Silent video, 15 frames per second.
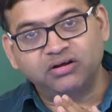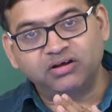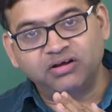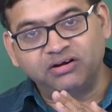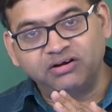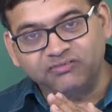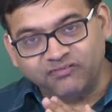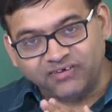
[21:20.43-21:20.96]

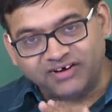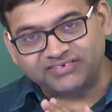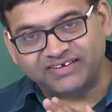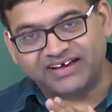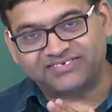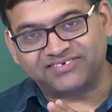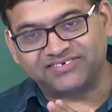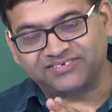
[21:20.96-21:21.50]
reverse
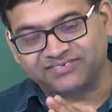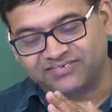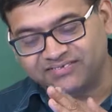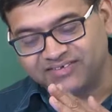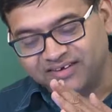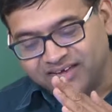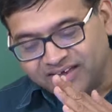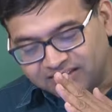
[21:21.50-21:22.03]
axis,
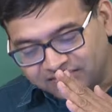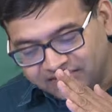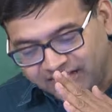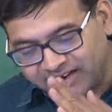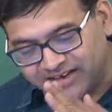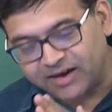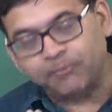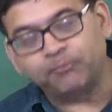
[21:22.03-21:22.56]
they
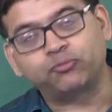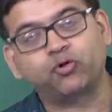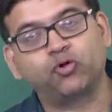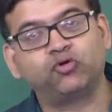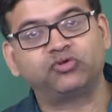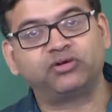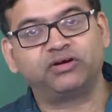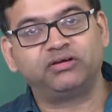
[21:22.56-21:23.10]
come
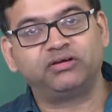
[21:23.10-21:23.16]
closer